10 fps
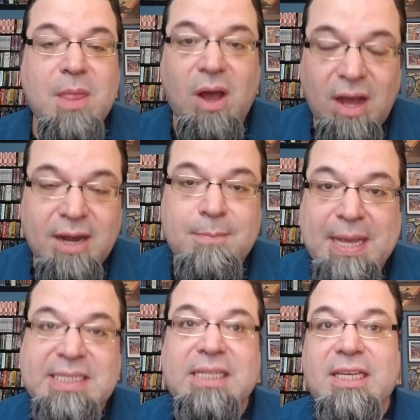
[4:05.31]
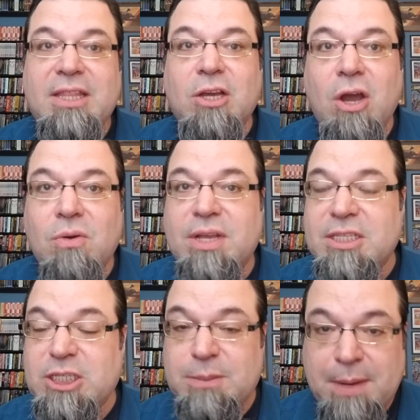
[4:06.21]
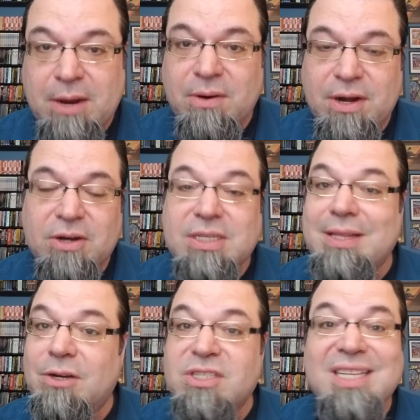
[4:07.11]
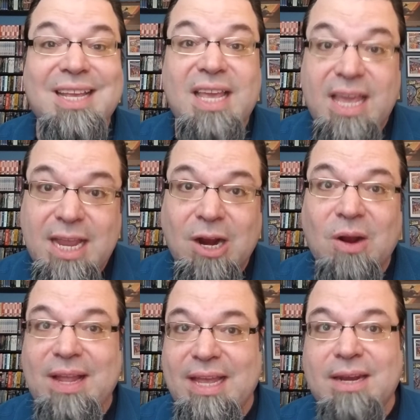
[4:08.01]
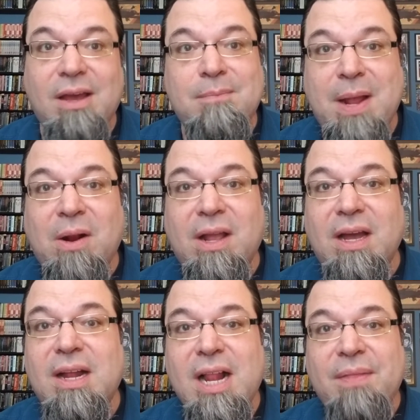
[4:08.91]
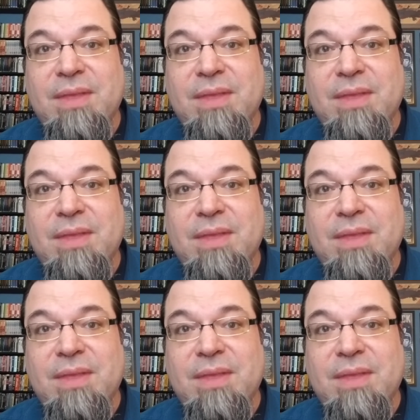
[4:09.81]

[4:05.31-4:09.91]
on basically the co-conspirators that are sitting here in America.